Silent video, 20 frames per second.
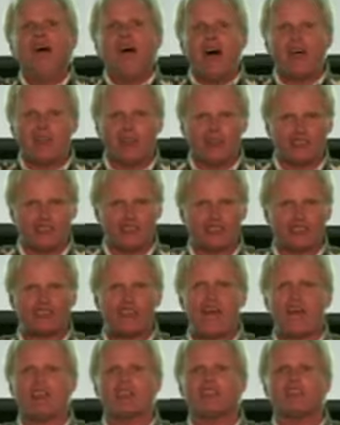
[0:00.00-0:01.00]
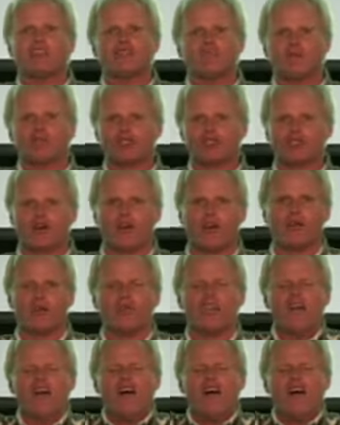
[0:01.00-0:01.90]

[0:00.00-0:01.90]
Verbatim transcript: and understanding, and you're maturing me.